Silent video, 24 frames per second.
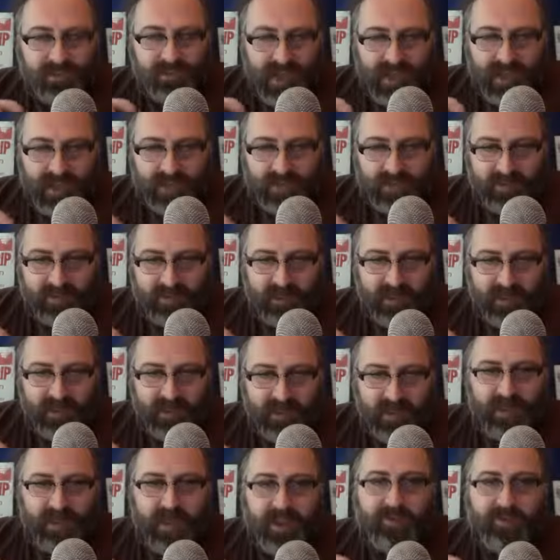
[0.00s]
said
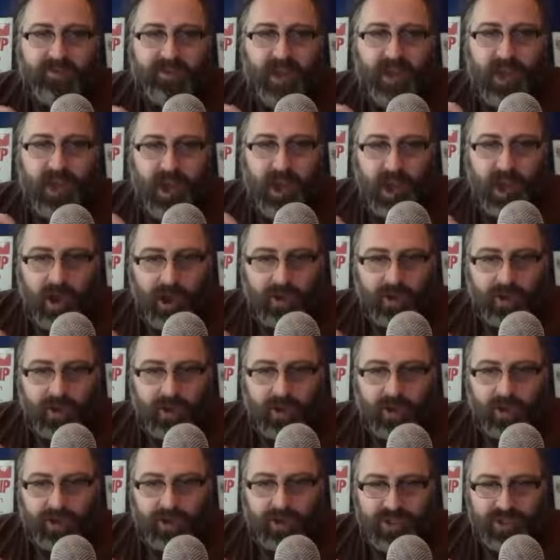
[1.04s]
that if there are other
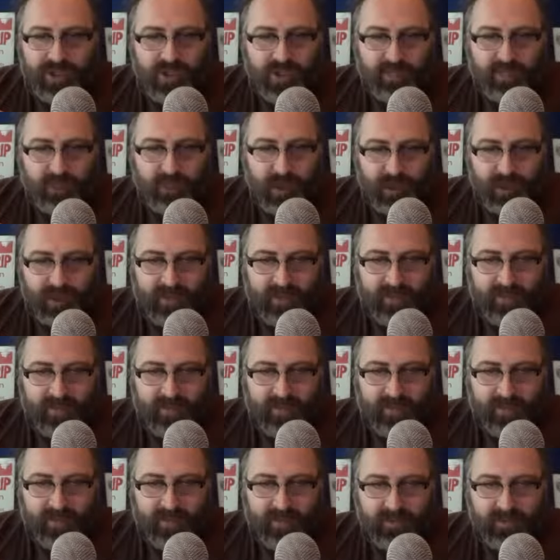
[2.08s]
conscious minds,